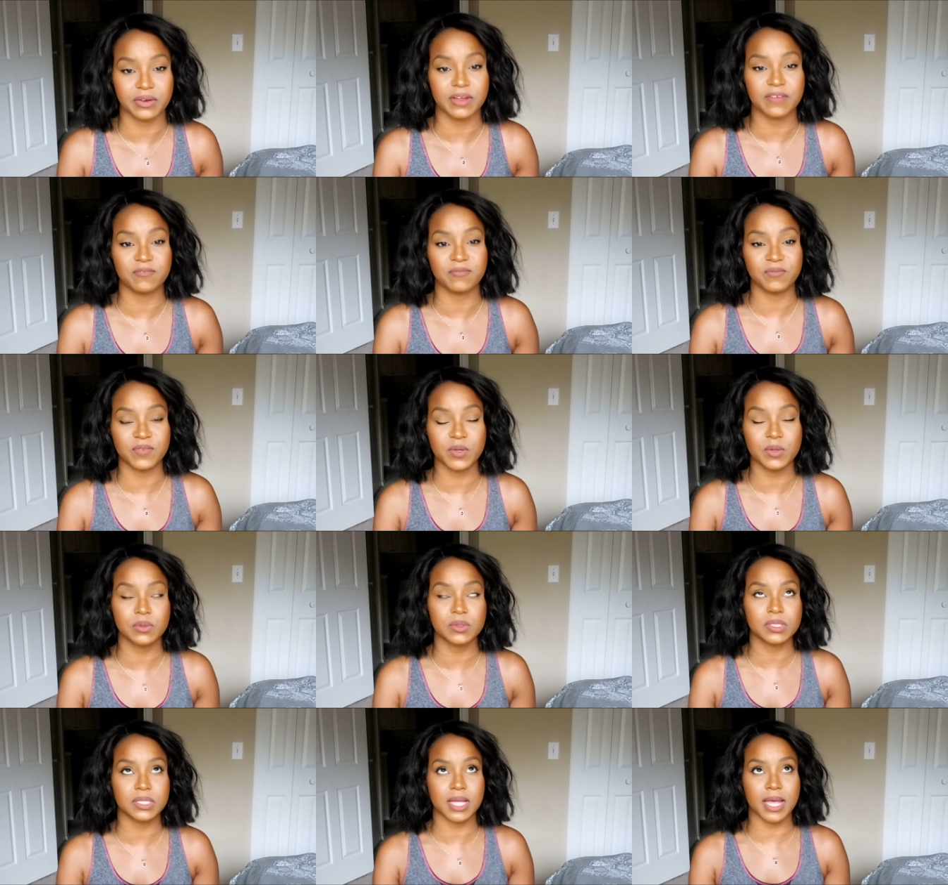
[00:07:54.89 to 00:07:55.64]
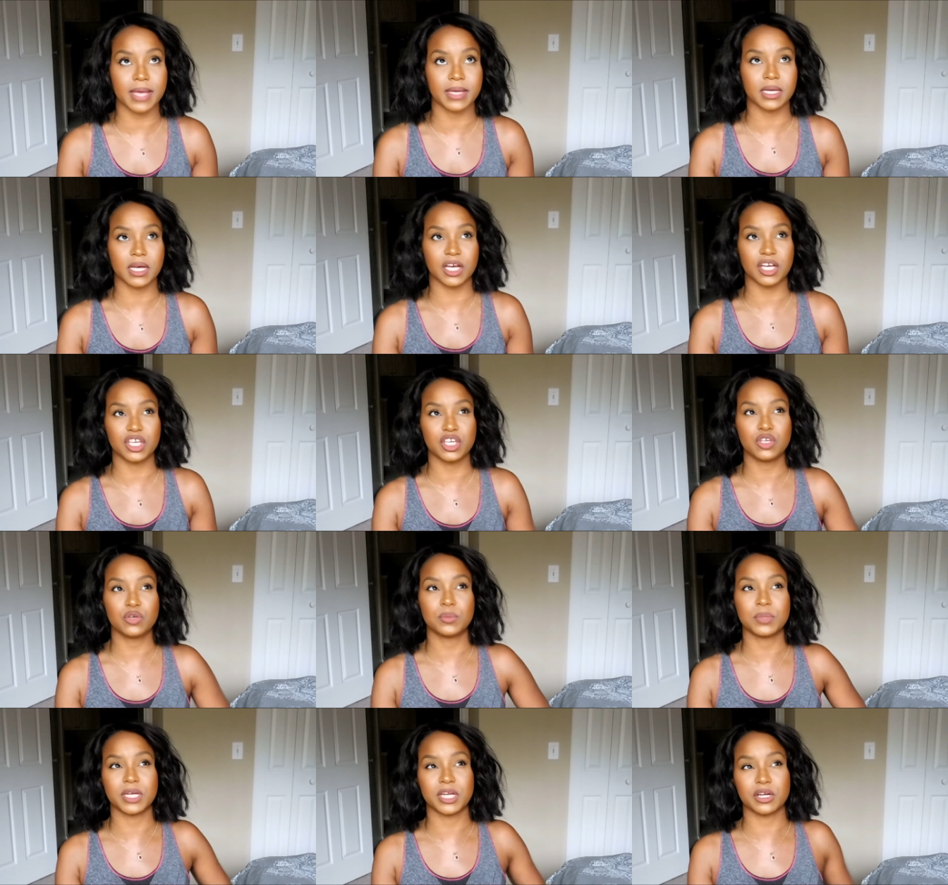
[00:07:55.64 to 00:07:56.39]
It feels like a
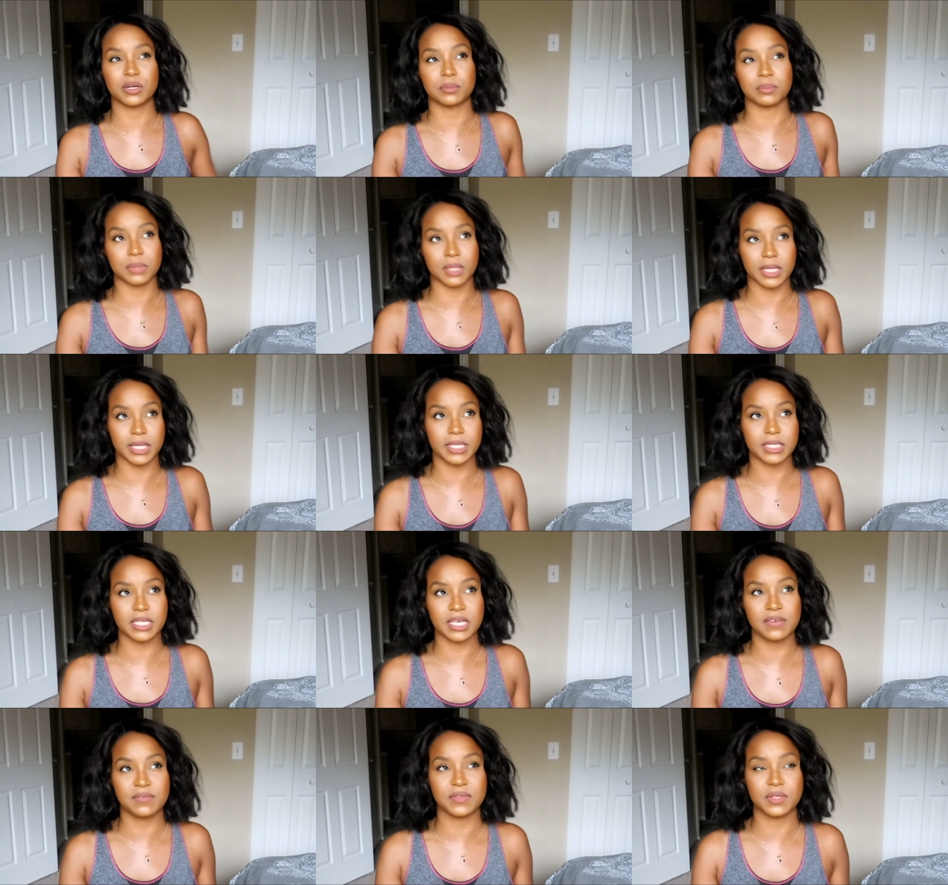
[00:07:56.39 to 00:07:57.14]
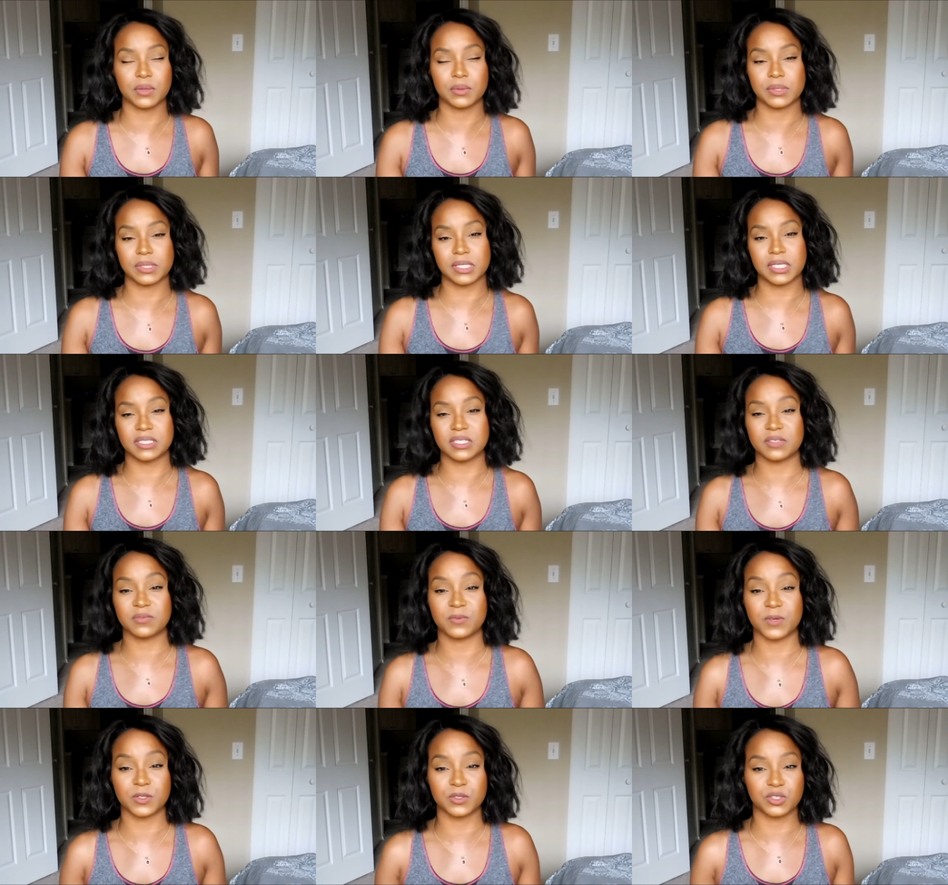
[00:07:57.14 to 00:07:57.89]
human hair blend, even though it says
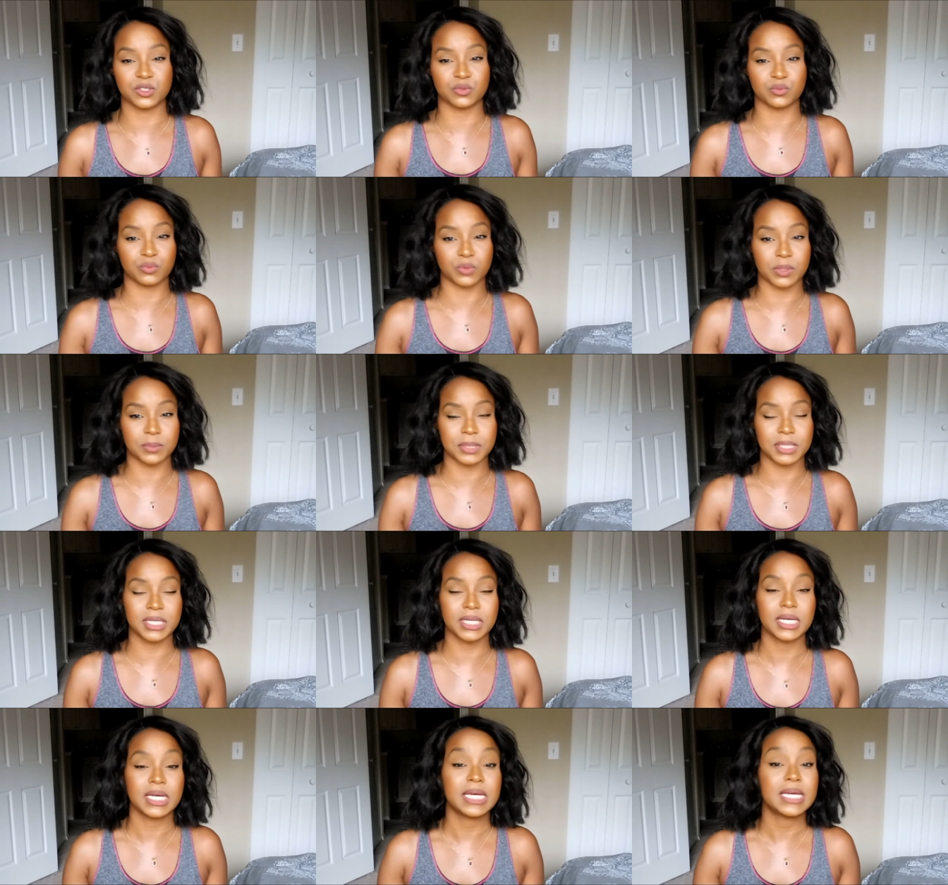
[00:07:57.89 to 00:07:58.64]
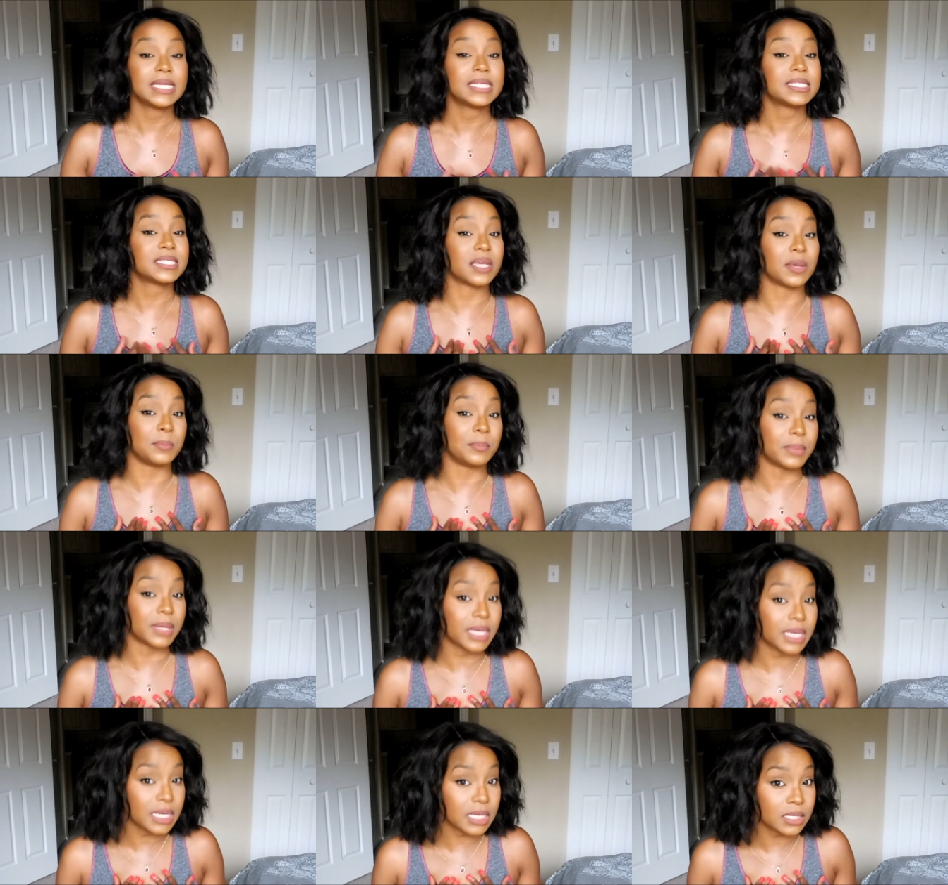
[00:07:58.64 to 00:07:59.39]
it's Virgin Remy. To
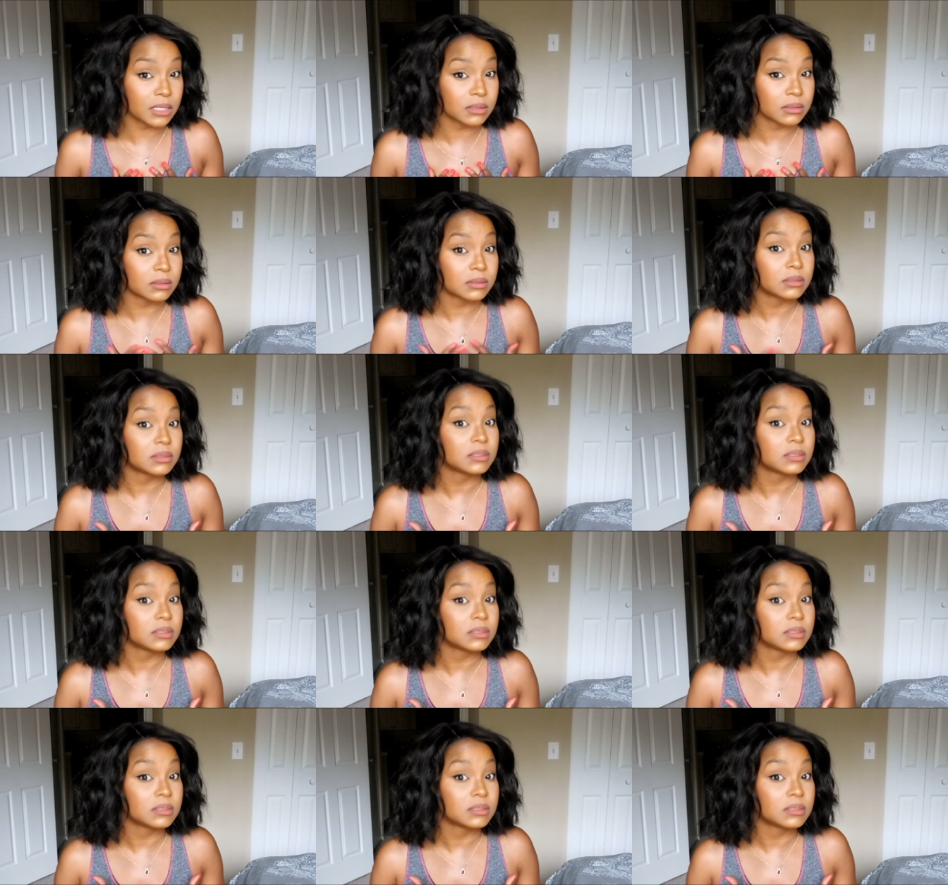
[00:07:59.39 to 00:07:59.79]
me,